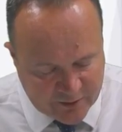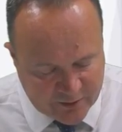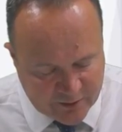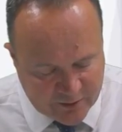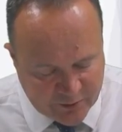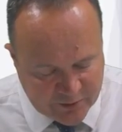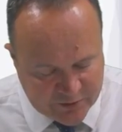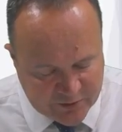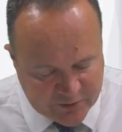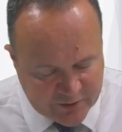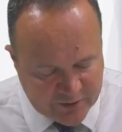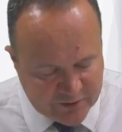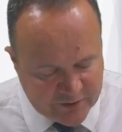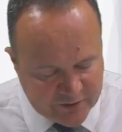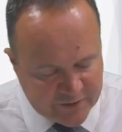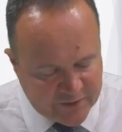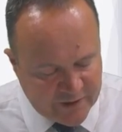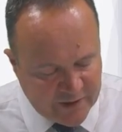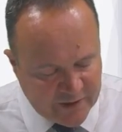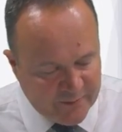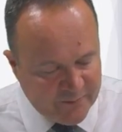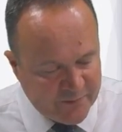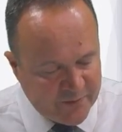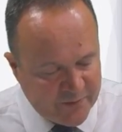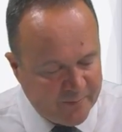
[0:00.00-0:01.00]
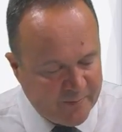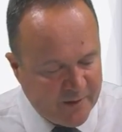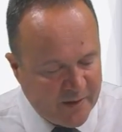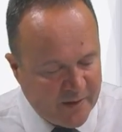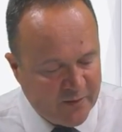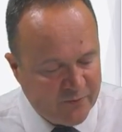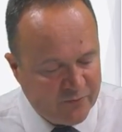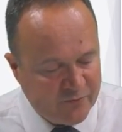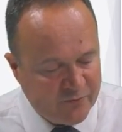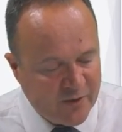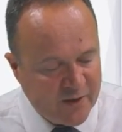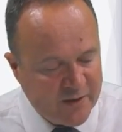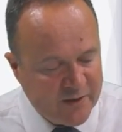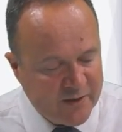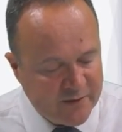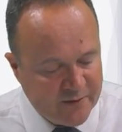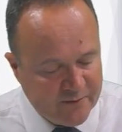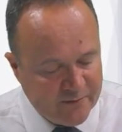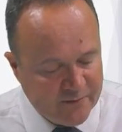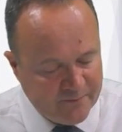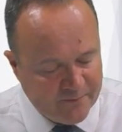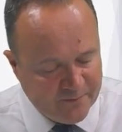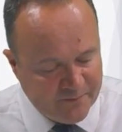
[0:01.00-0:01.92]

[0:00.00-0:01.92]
which seems about right.